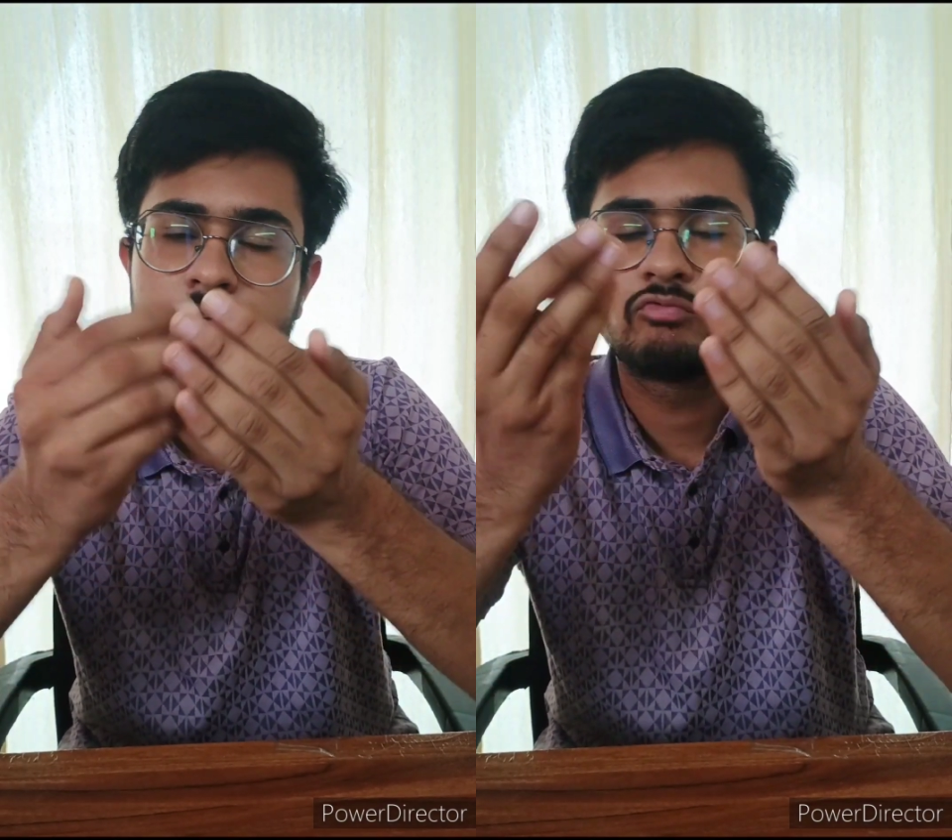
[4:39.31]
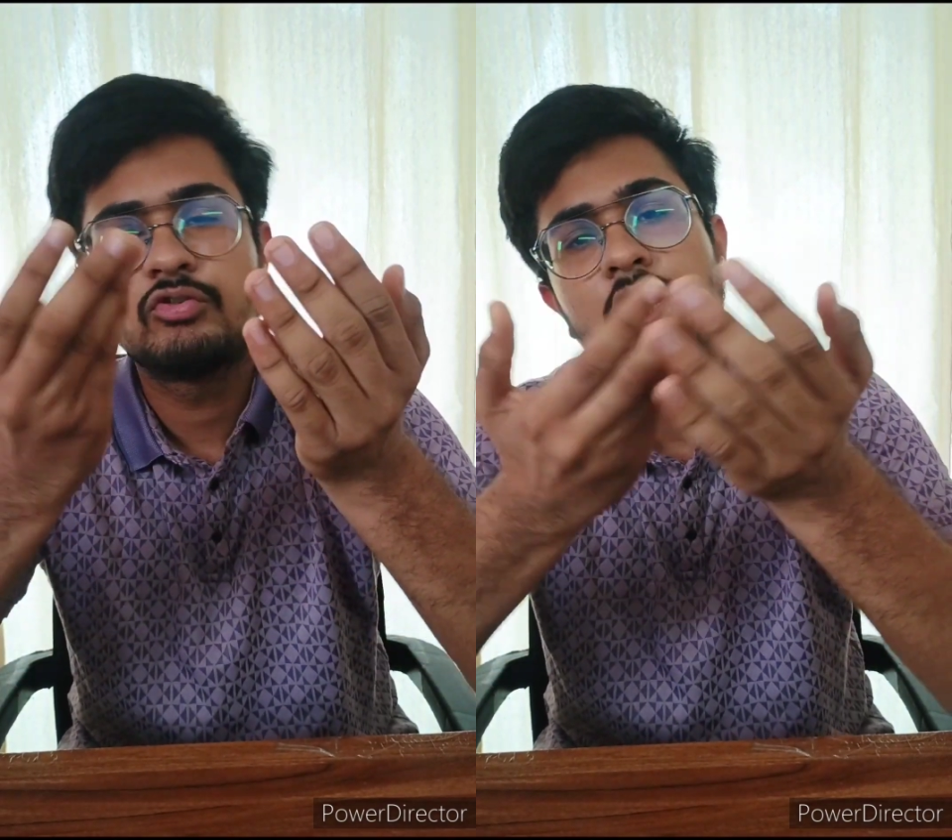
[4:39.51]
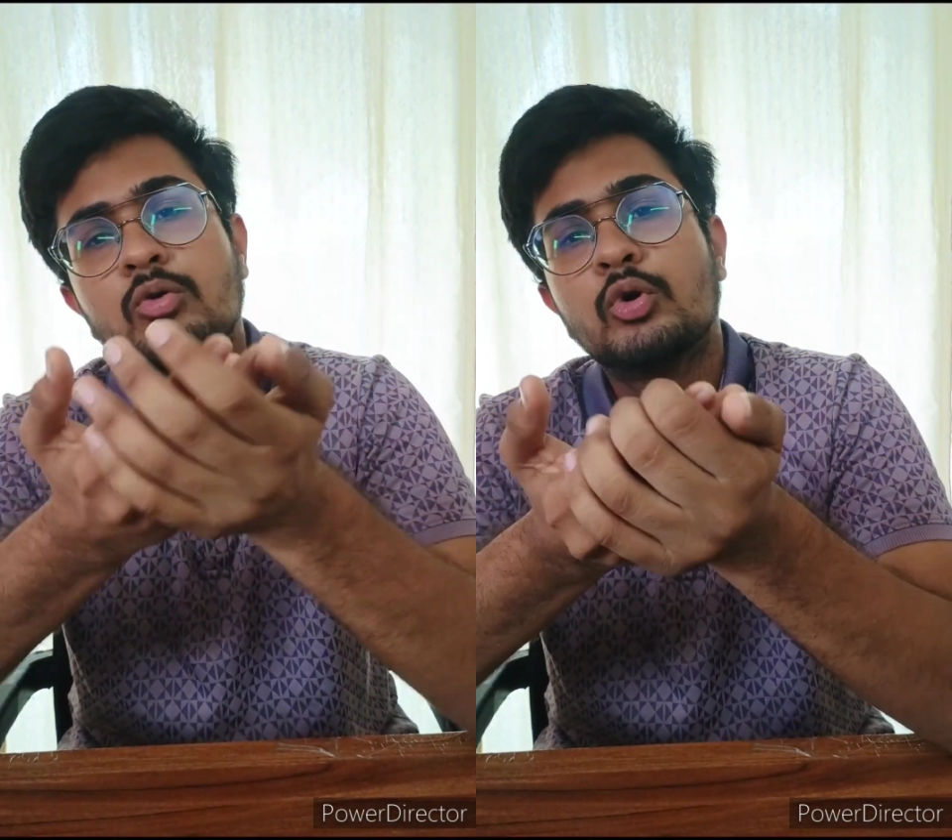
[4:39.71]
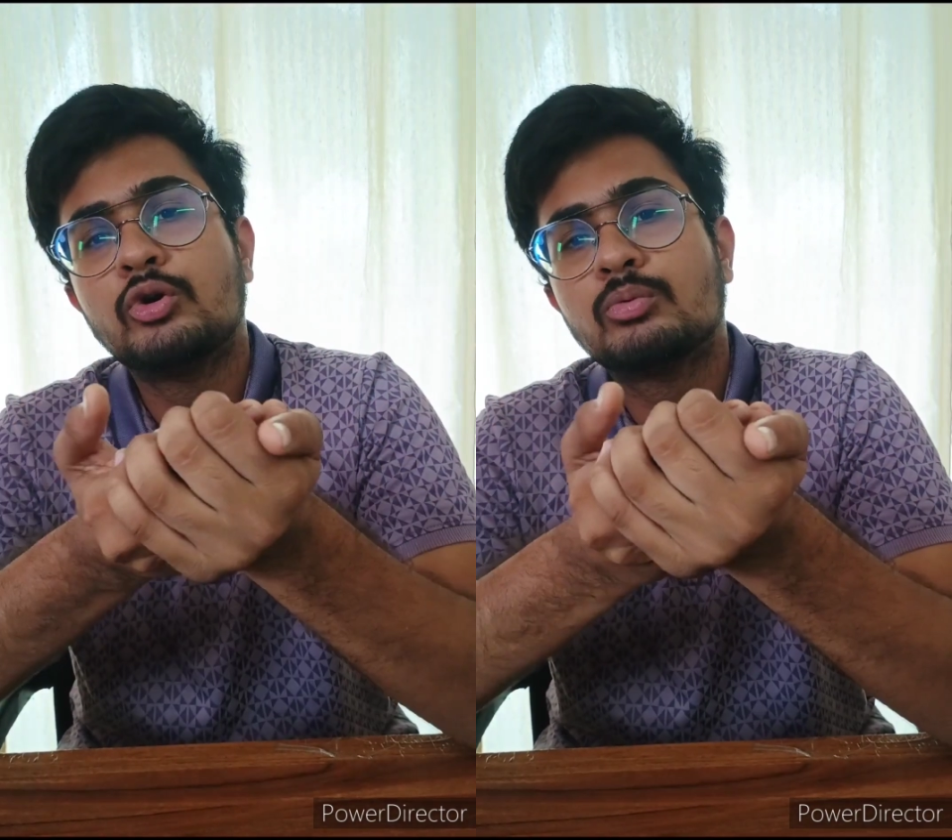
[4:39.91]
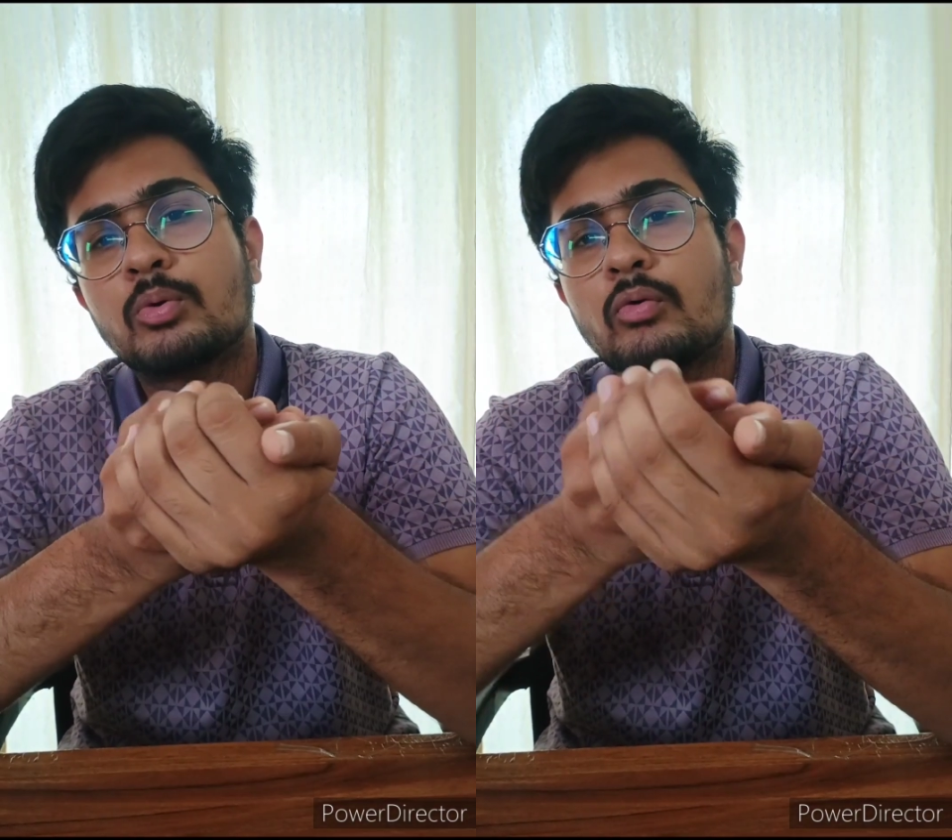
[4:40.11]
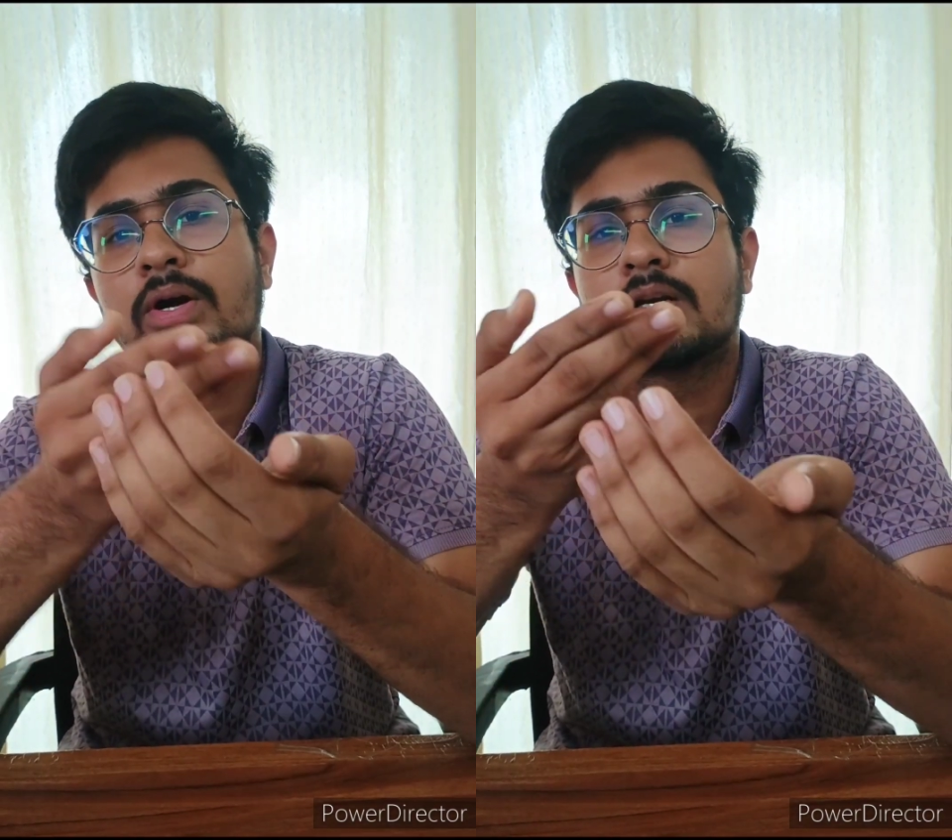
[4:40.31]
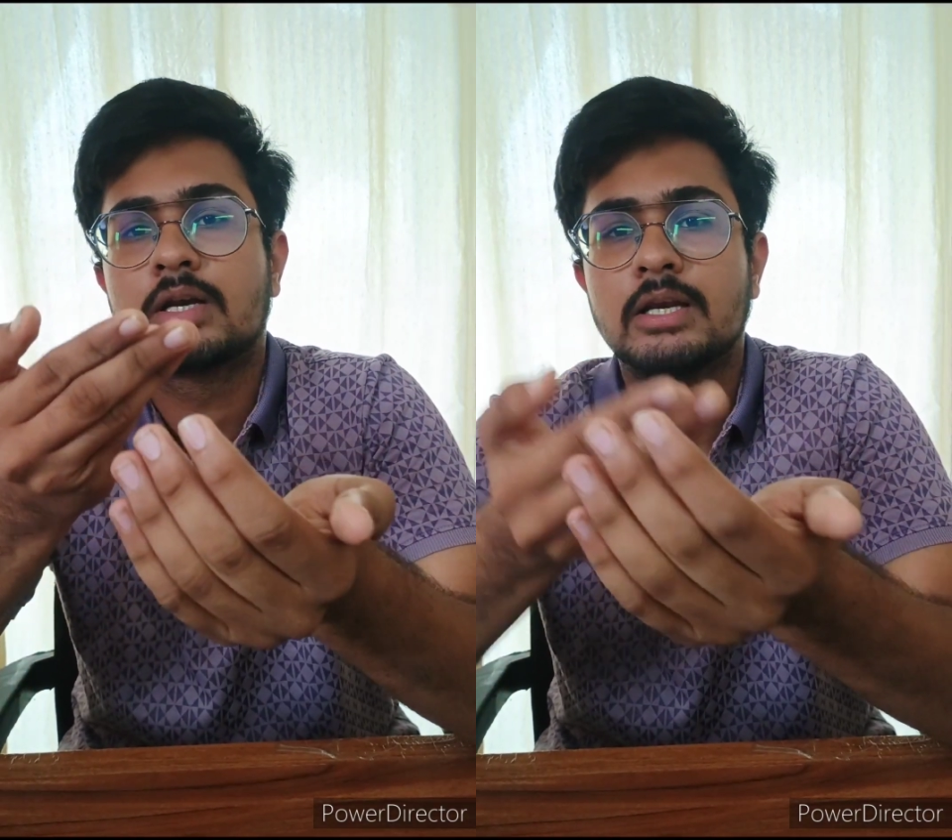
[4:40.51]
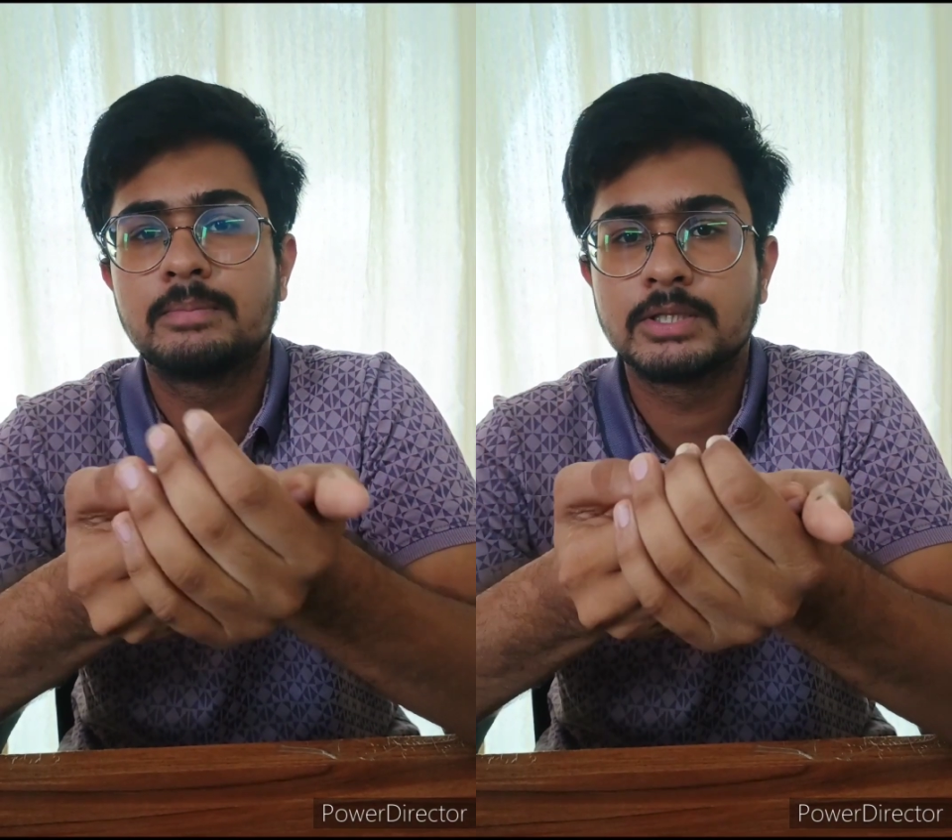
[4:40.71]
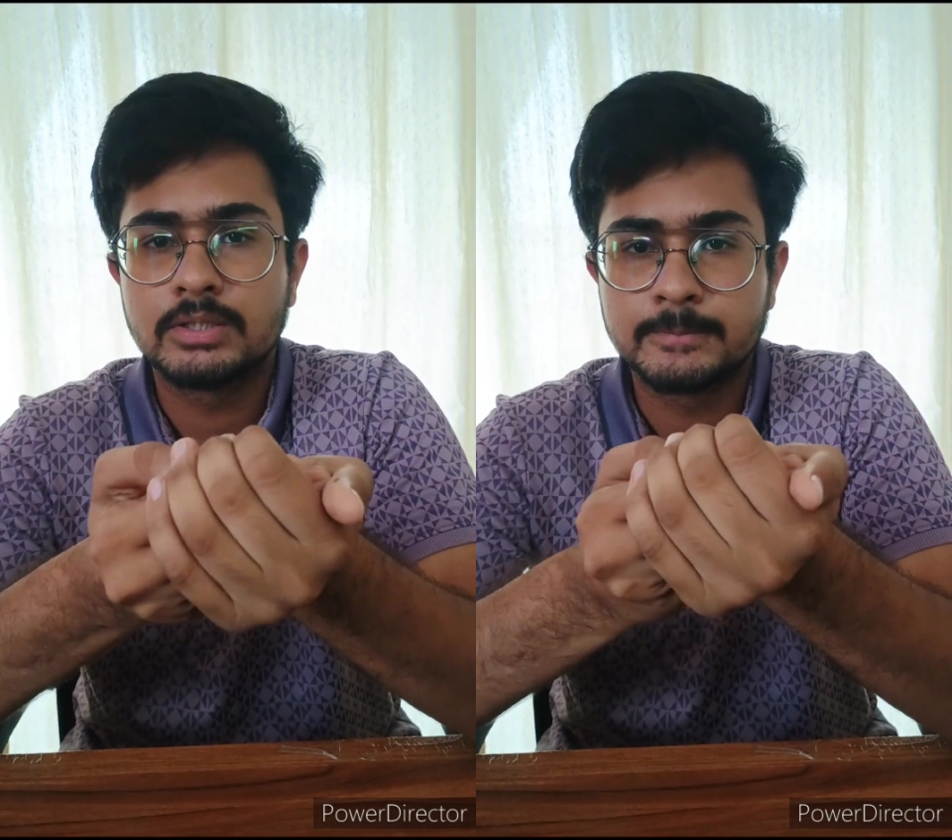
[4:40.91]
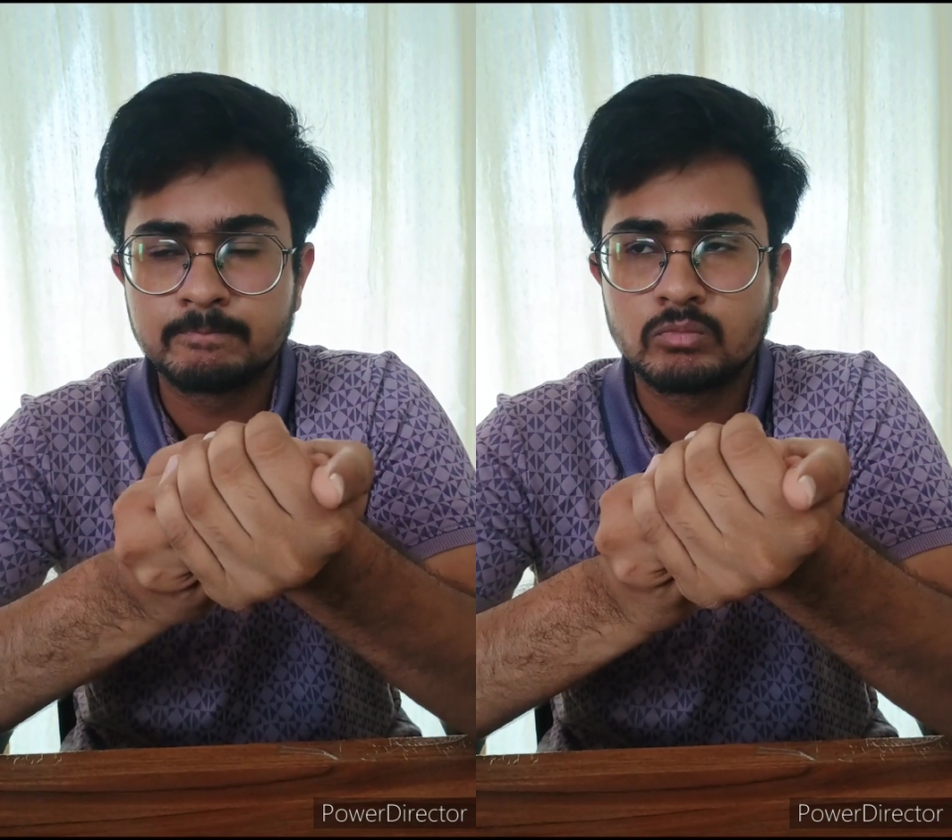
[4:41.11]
If we are going to provide telepathy